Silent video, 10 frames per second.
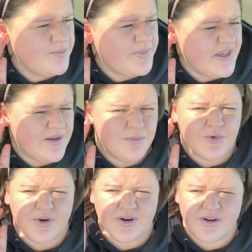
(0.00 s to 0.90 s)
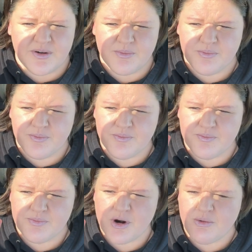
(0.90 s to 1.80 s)
being more
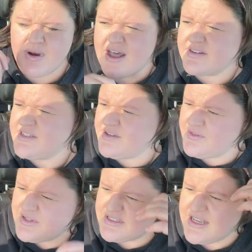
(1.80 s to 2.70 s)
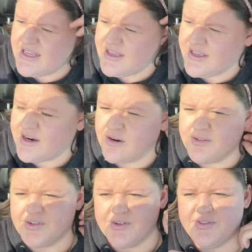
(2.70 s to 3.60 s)
proactive and taking care
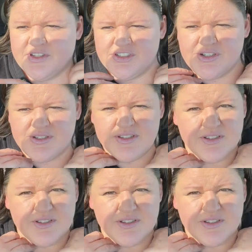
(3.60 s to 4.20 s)
of our vision.